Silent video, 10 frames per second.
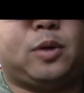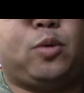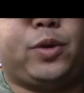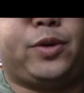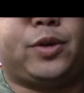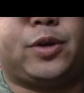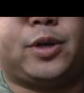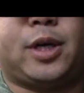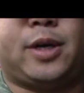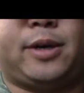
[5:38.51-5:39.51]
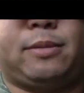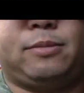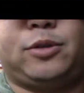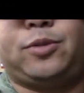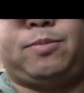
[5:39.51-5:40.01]
with your
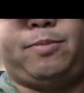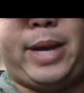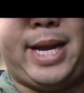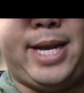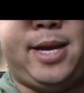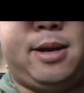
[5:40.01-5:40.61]
penny.